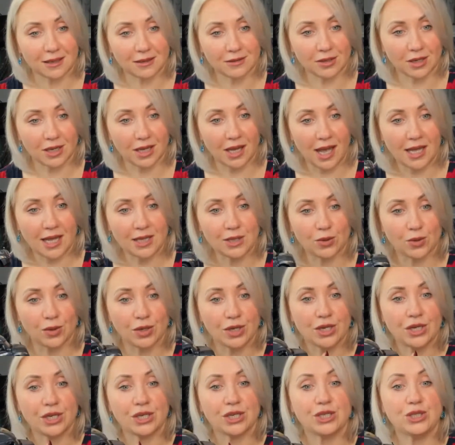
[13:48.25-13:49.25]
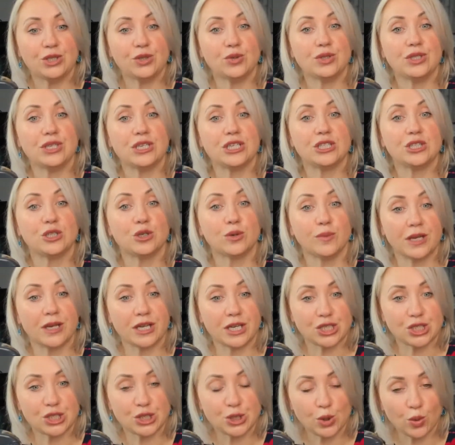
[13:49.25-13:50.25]
Colorado, you need to
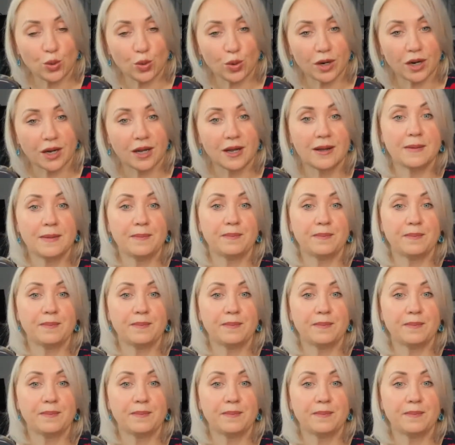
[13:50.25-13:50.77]
make sure